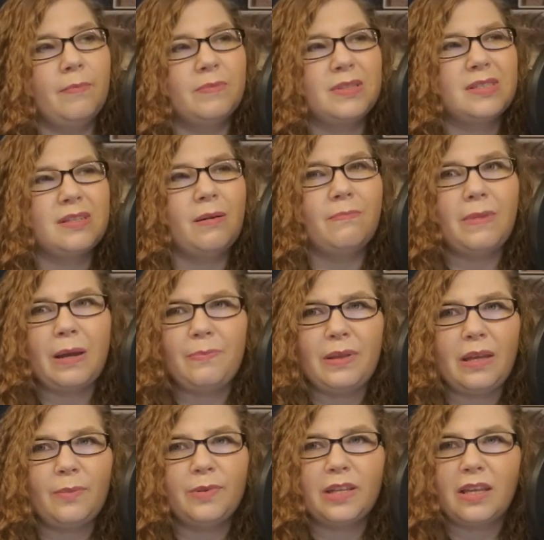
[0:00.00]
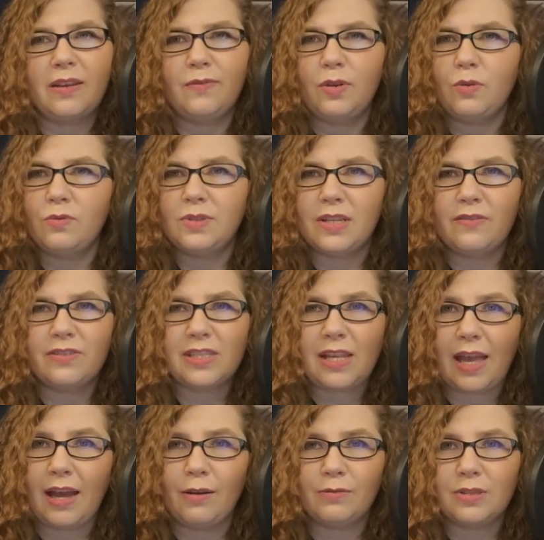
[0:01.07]
Some might be able to give you
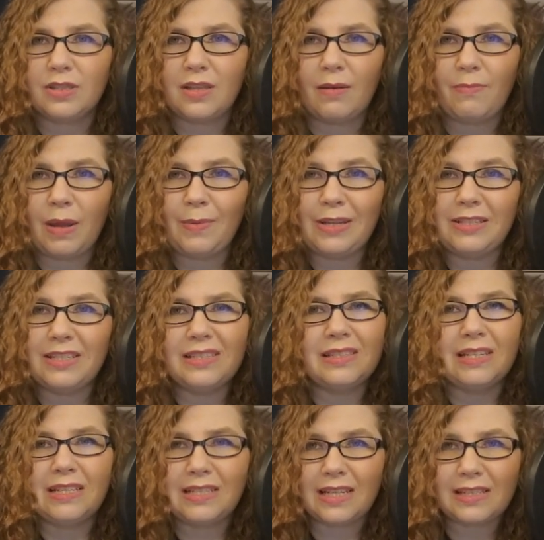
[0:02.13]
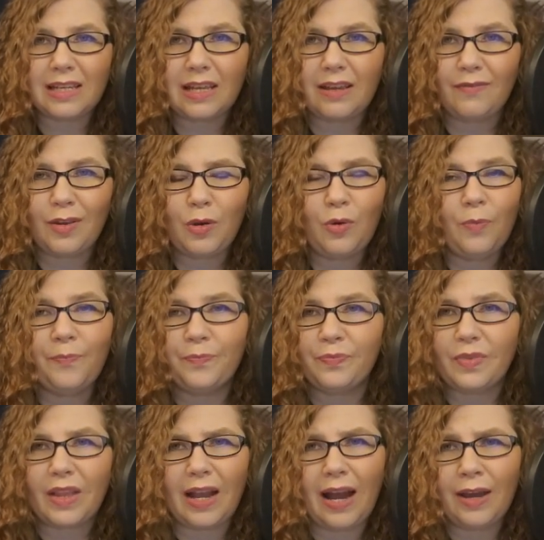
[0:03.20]
discounts that maybe Disney doesn't give you.
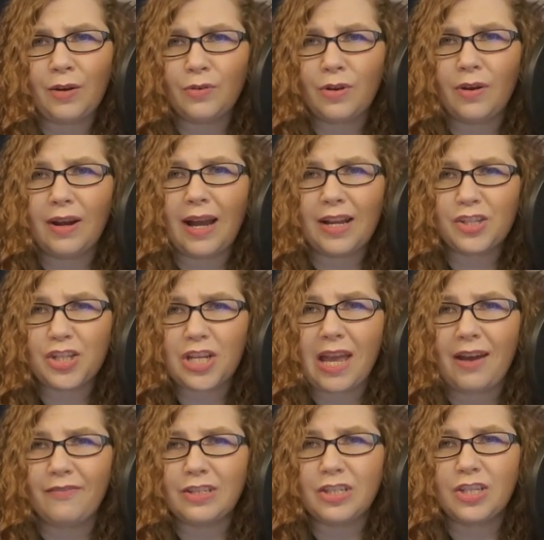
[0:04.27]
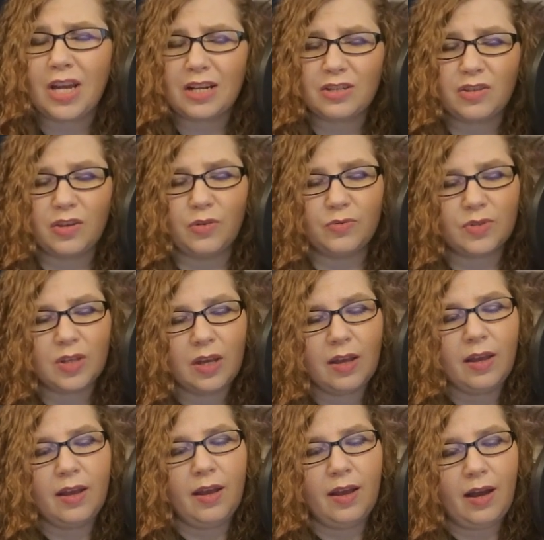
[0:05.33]
I don't know. I actually haven't checked those.
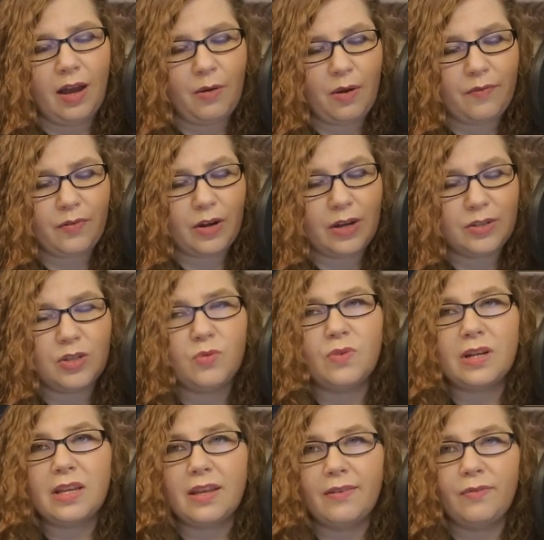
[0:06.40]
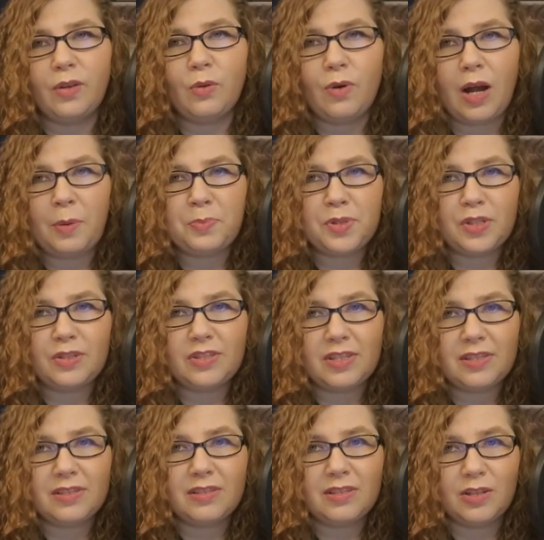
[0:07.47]
However, I do want to give you options
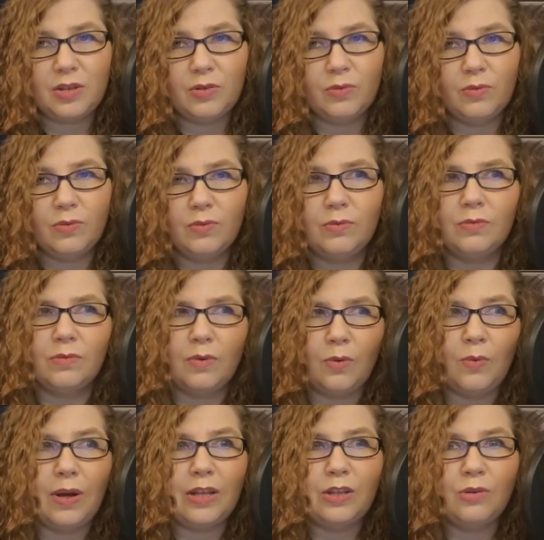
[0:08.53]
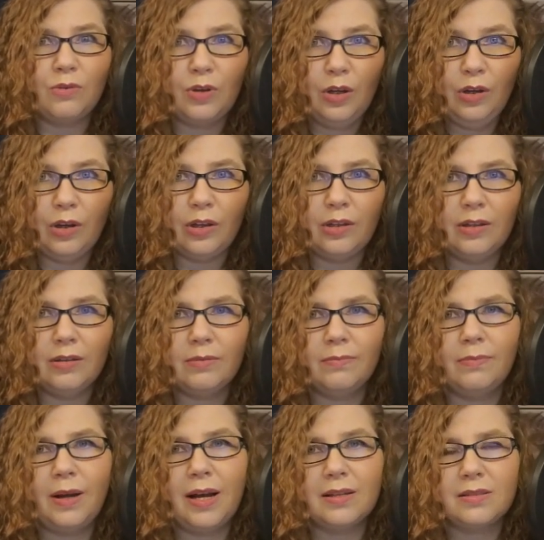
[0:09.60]
as to what you could
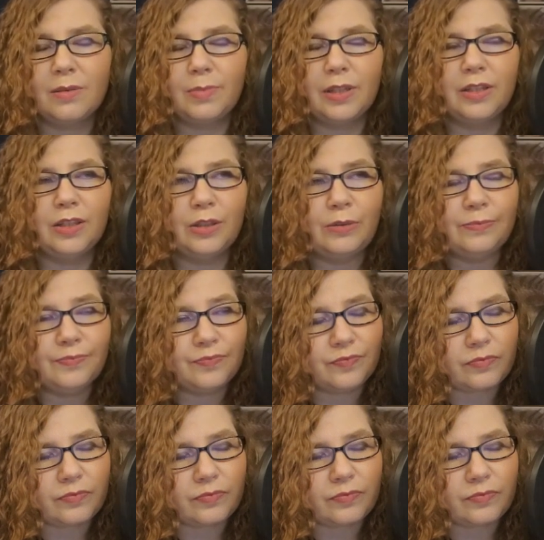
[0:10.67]
possibly do.